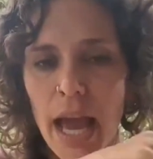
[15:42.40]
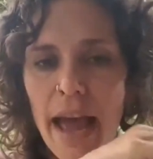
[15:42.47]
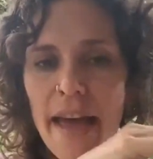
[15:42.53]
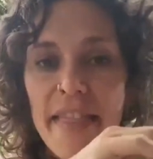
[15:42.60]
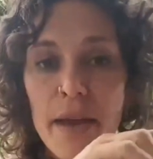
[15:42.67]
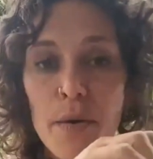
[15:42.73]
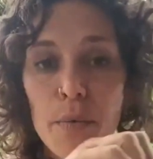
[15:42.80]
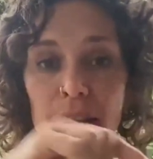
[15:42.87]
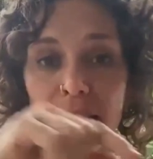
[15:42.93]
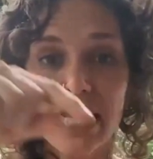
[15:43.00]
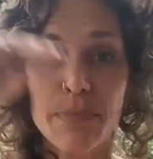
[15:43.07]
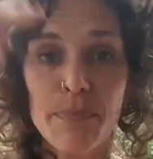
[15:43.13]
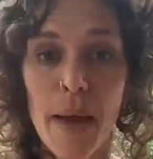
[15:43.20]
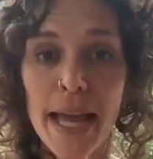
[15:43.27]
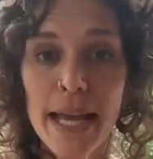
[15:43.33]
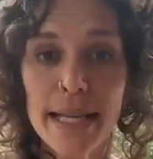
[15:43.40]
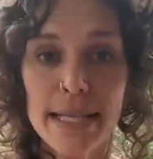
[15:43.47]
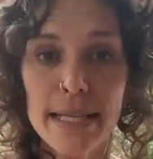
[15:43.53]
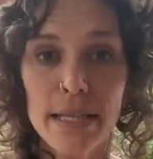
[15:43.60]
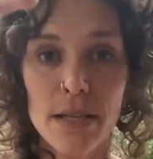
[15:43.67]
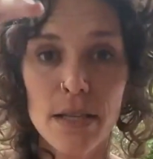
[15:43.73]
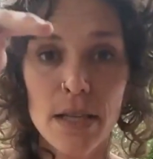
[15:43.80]
And then when it
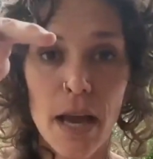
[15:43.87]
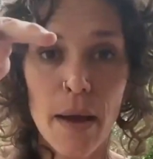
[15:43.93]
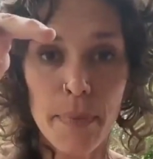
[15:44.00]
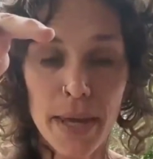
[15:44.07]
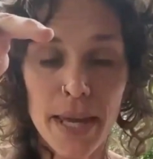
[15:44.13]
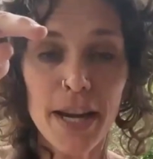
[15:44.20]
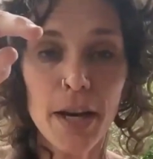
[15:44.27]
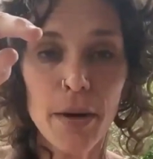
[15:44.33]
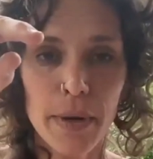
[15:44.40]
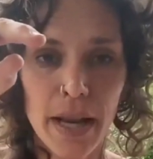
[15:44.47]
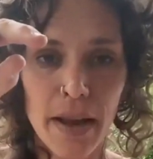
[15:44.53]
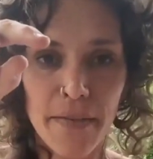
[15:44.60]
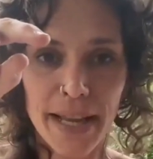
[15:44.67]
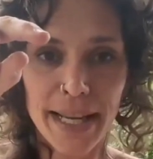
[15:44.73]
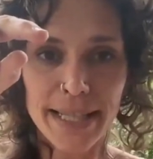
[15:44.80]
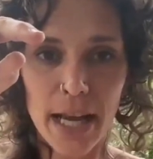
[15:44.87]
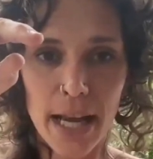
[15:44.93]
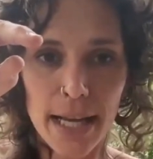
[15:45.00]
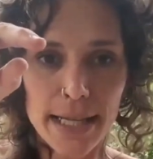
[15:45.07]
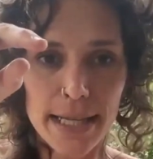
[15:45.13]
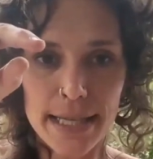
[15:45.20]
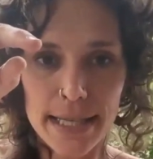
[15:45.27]
spikes up here, we'd have like
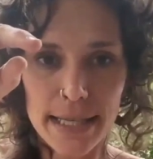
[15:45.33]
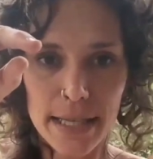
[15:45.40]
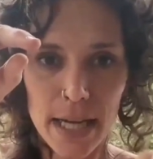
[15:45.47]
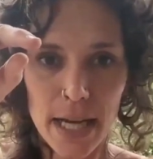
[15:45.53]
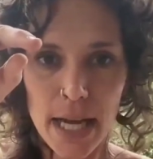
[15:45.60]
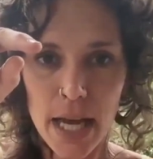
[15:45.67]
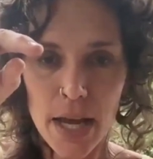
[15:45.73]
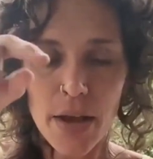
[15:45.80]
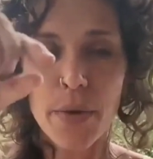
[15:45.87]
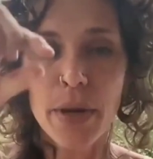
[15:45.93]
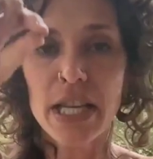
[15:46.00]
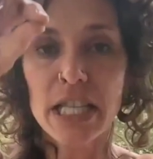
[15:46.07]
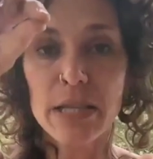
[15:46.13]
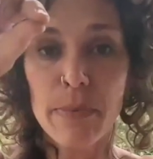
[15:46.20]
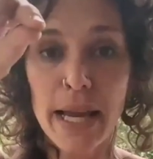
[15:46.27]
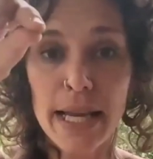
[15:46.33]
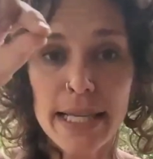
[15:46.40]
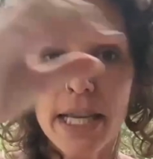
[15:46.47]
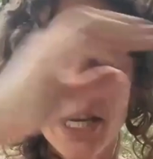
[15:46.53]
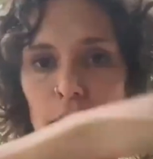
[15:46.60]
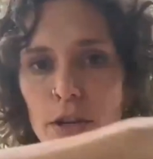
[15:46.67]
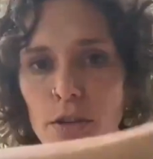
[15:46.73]
dots. When it spikes
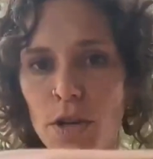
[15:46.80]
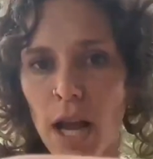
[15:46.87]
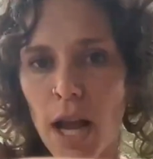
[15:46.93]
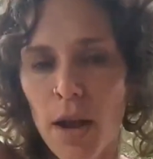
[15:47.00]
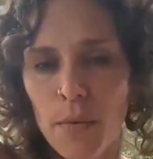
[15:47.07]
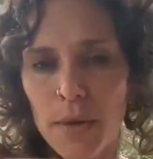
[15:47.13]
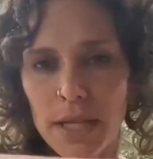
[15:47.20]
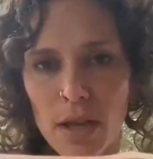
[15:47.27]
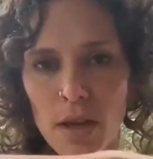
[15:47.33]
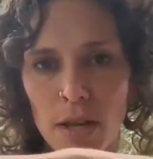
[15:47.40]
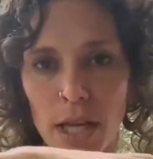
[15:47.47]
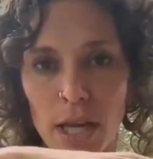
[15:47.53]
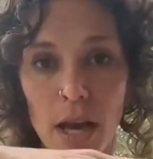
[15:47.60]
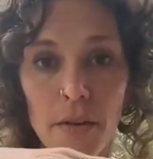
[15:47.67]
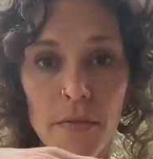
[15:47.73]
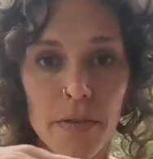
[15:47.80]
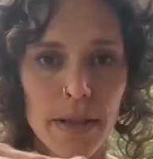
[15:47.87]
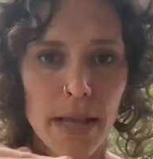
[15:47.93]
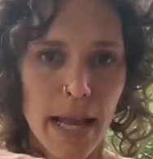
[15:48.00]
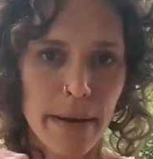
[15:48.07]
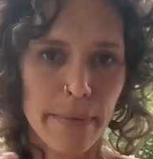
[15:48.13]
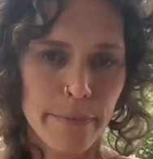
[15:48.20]
here, you draw what's called a cover
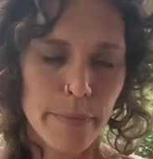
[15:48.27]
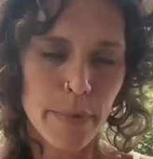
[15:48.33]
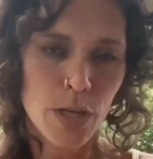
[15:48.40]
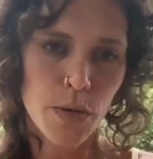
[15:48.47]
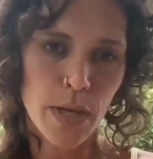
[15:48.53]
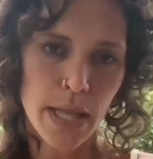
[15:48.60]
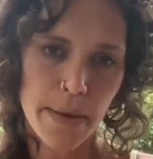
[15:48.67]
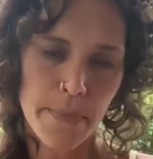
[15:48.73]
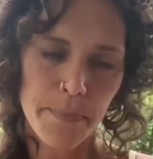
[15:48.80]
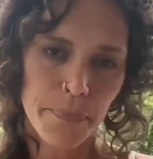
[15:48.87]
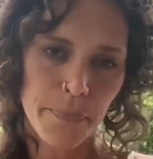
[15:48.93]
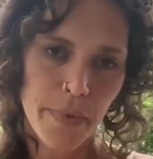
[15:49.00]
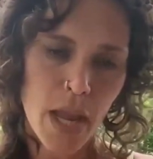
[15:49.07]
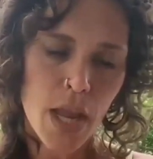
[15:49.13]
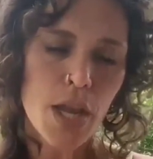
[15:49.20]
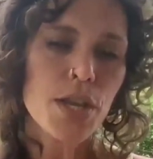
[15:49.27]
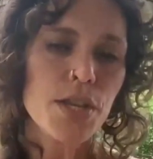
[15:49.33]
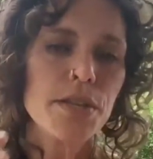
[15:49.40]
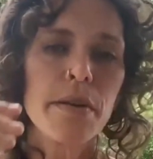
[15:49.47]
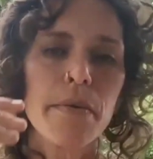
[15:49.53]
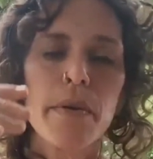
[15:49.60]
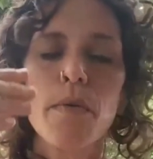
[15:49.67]
line between them.
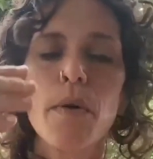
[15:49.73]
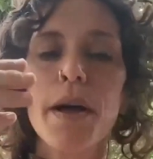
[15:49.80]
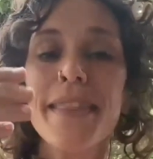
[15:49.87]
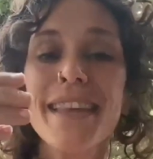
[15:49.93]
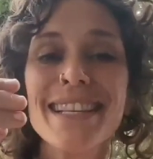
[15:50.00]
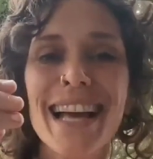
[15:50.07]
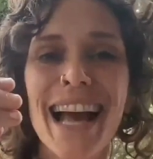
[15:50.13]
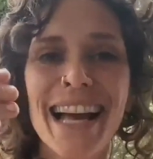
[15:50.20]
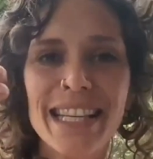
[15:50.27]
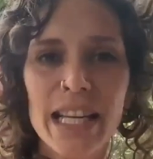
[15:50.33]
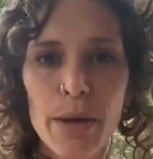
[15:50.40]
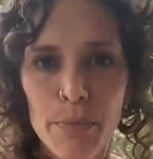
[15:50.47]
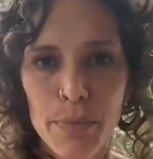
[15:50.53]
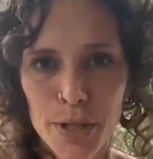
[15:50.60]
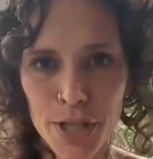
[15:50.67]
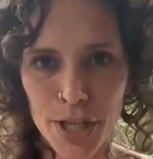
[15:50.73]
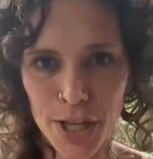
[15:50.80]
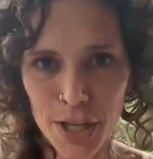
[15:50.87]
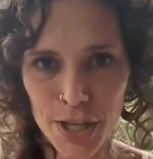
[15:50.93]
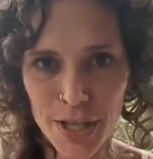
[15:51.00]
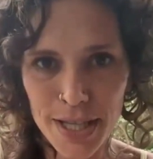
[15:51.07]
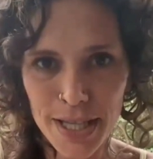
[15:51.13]
So we want these high
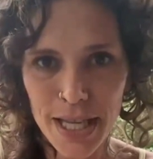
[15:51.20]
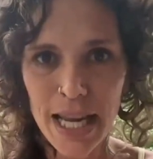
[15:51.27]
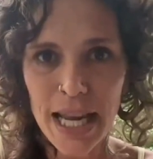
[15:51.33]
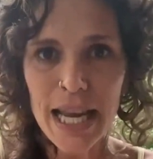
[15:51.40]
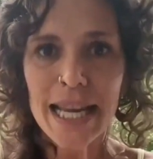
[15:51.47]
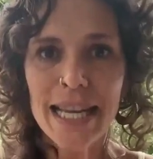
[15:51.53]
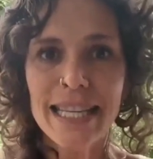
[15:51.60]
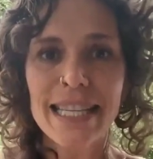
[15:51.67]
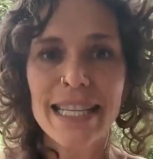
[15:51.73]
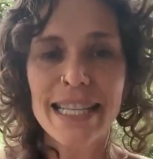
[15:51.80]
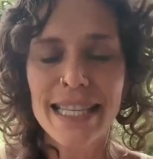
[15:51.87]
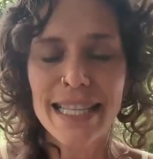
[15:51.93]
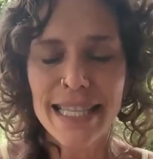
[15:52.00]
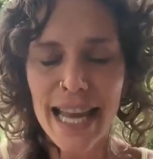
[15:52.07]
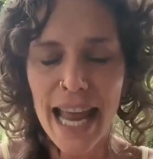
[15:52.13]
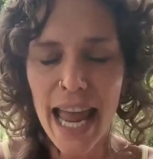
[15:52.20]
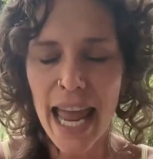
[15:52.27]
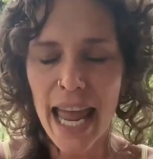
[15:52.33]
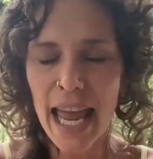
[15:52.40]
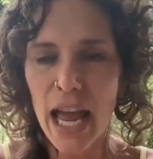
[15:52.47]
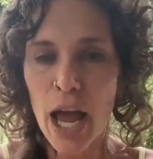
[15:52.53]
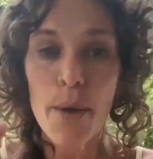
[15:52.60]
temperatures to
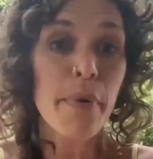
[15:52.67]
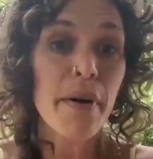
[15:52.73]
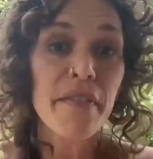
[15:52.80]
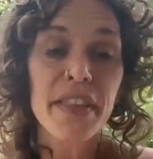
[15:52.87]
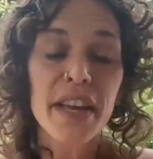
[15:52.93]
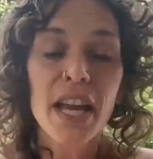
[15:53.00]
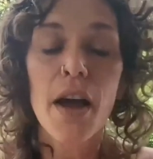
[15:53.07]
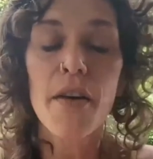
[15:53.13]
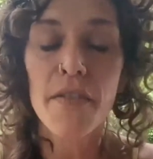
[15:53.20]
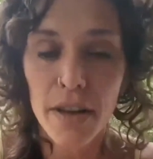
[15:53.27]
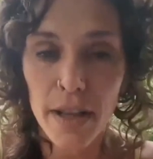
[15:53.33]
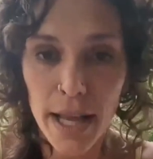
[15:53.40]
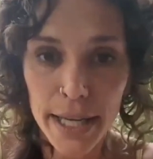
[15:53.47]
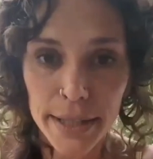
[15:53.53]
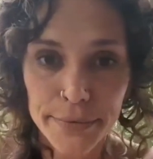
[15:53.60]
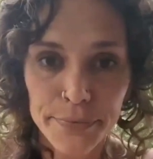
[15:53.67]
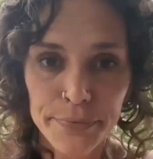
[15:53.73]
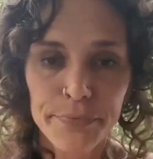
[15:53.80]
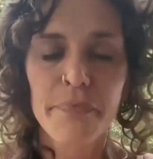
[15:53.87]
stay above the cover line